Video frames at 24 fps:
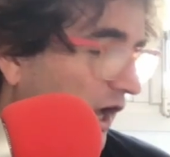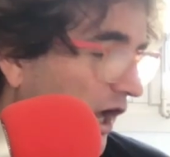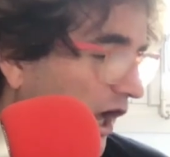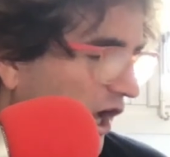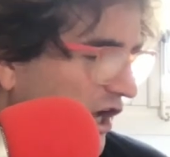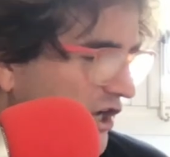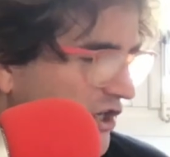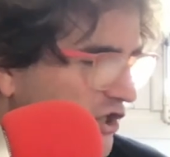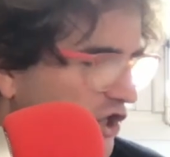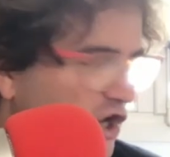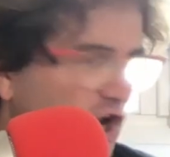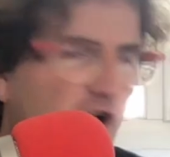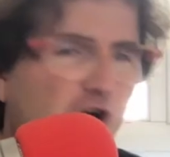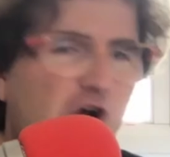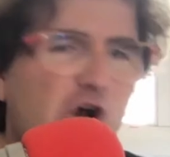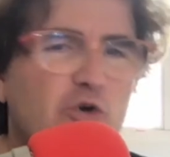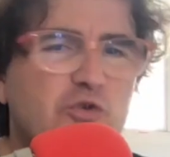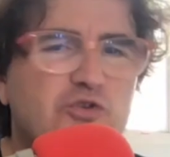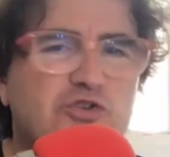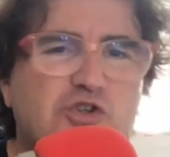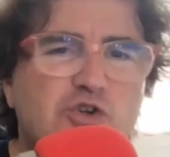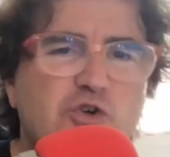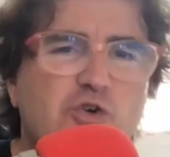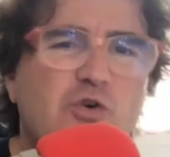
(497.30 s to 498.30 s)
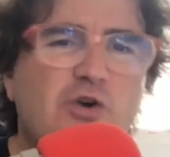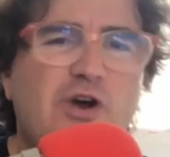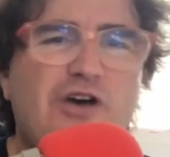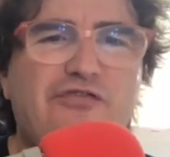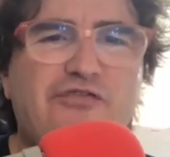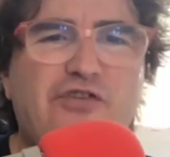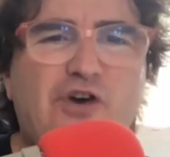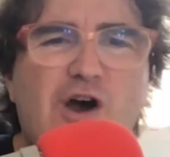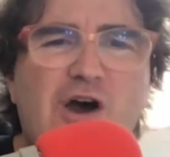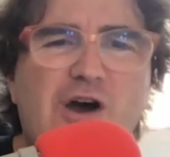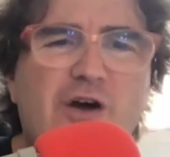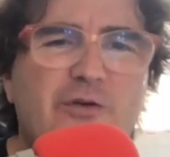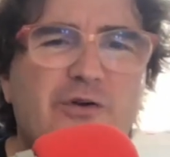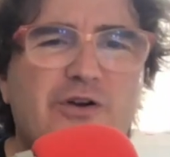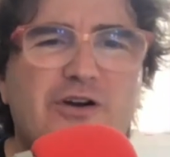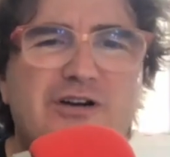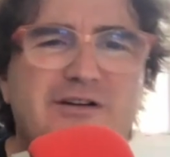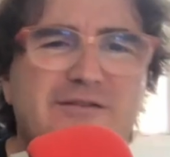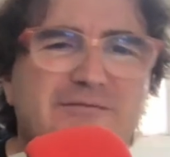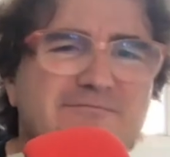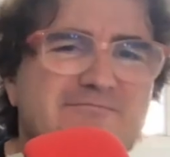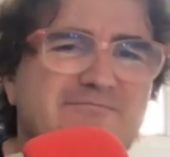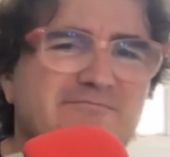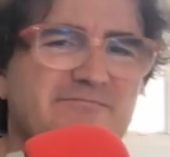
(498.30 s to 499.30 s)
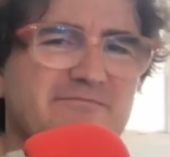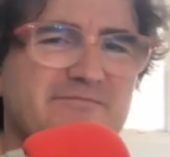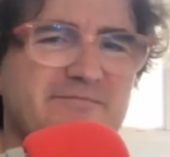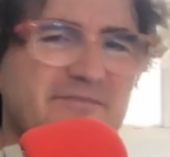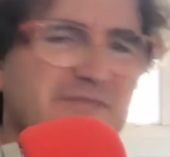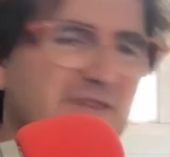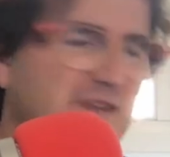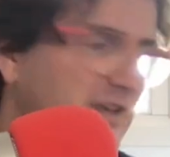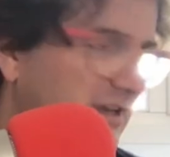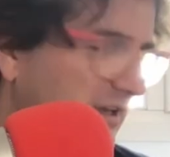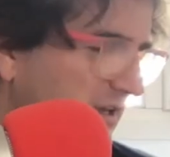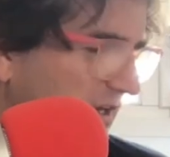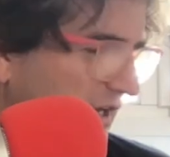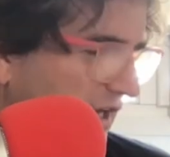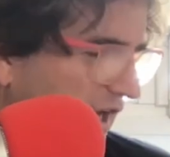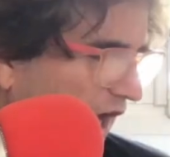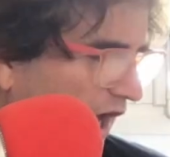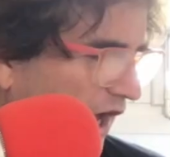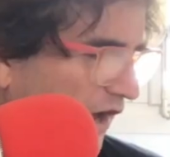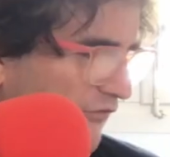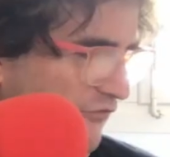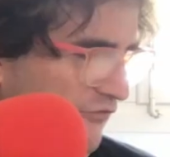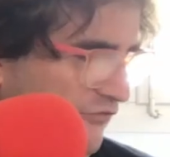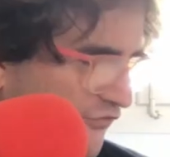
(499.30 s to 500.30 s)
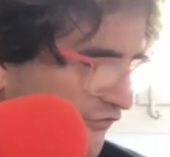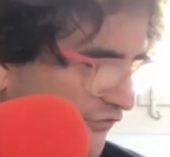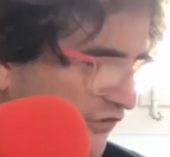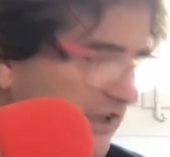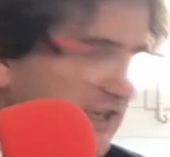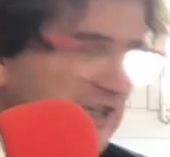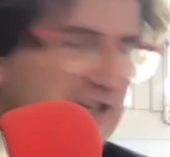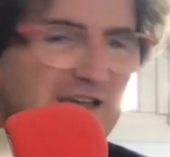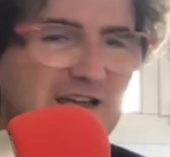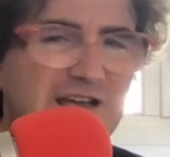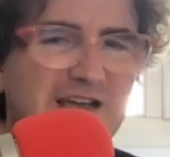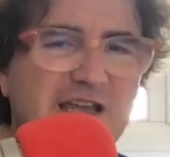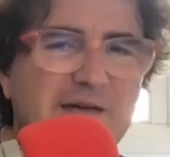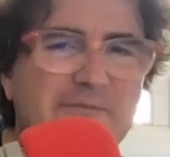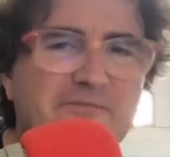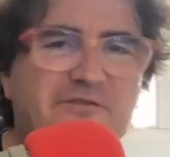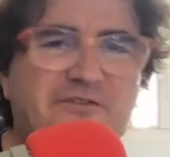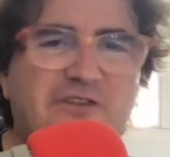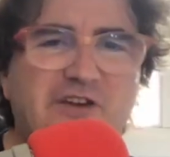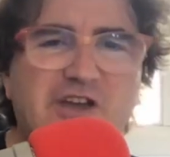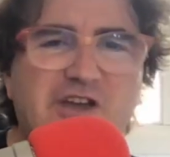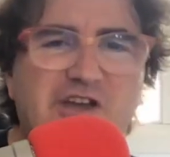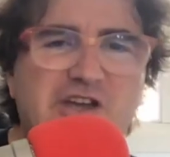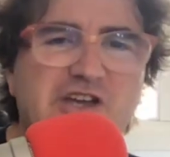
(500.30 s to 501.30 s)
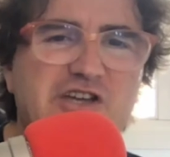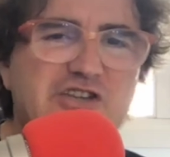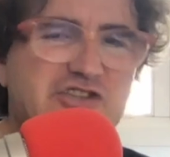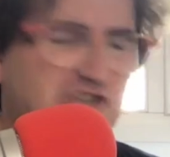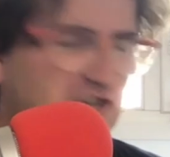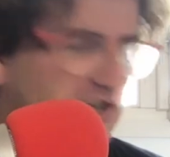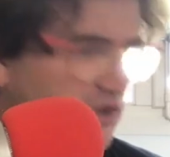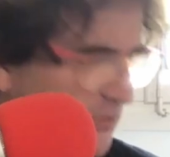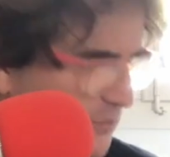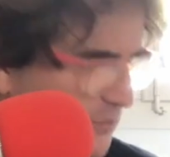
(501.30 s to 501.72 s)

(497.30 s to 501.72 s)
and go to a forum and fill a feature